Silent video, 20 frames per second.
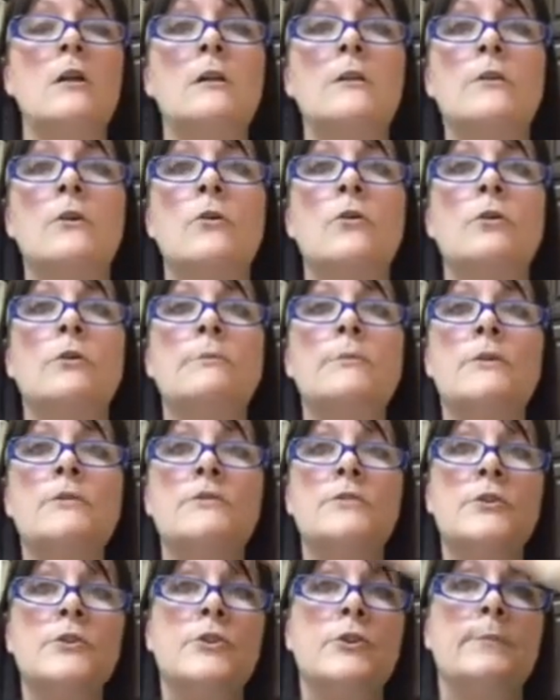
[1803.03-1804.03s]
of the
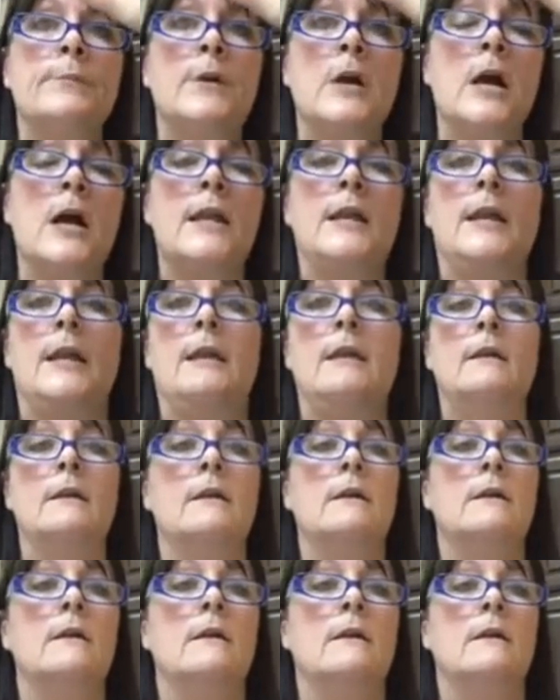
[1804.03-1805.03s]
hormones in your body.
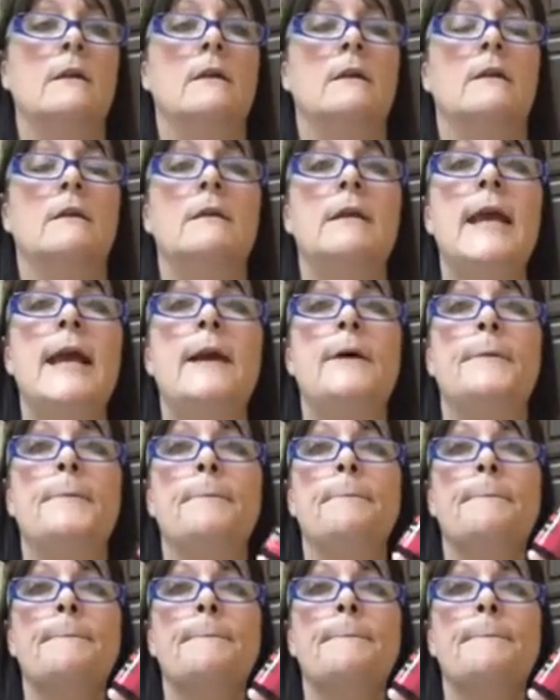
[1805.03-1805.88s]
Now,